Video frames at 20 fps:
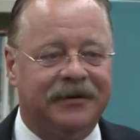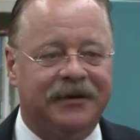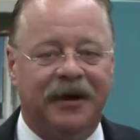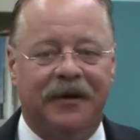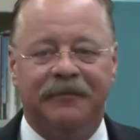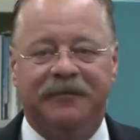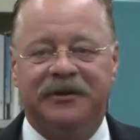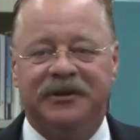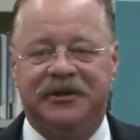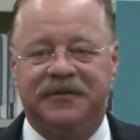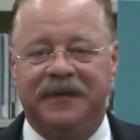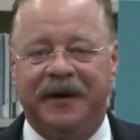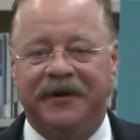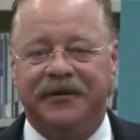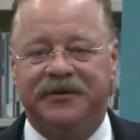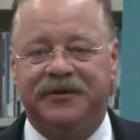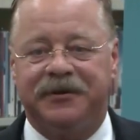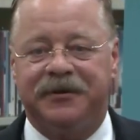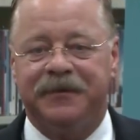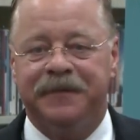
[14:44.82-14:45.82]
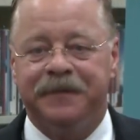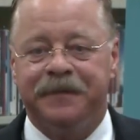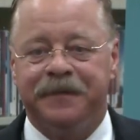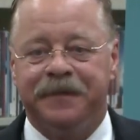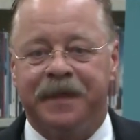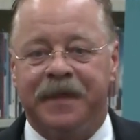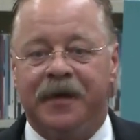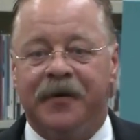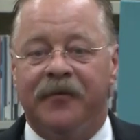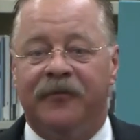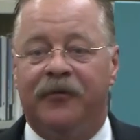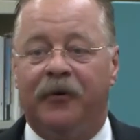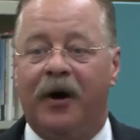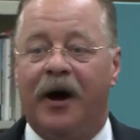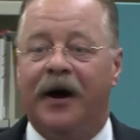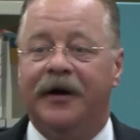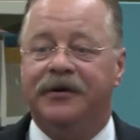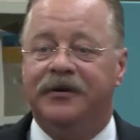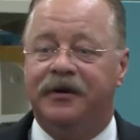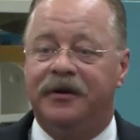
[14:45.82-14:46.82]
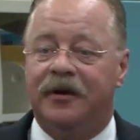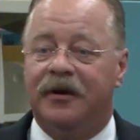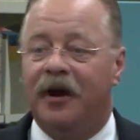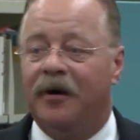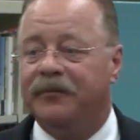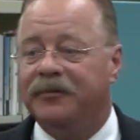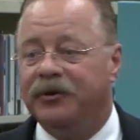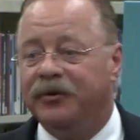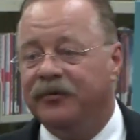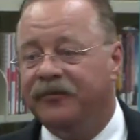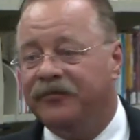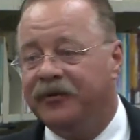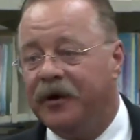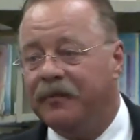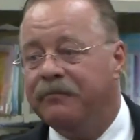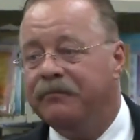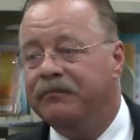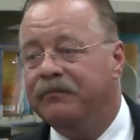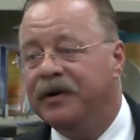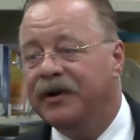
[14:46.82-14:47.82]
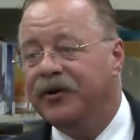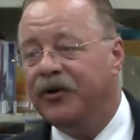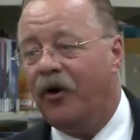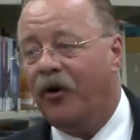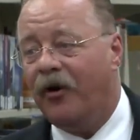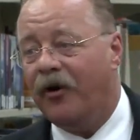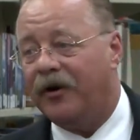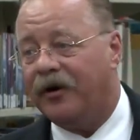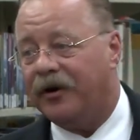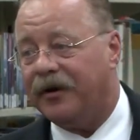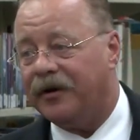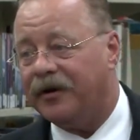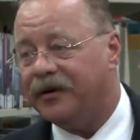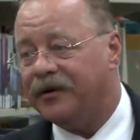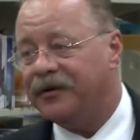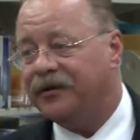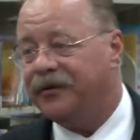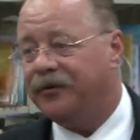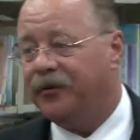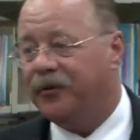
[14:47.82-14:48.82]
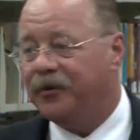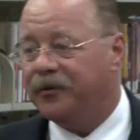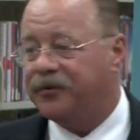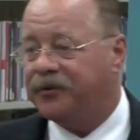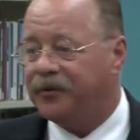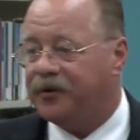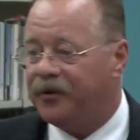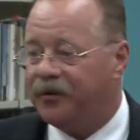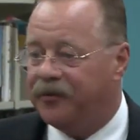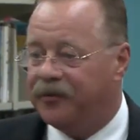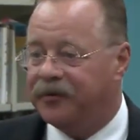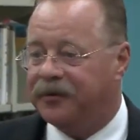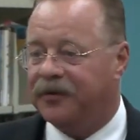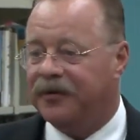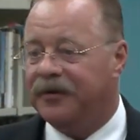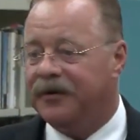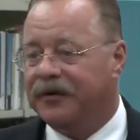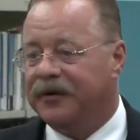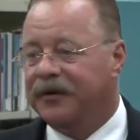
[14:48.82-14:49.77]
to come to Spencer, for I come to you from Medora, North Dakota,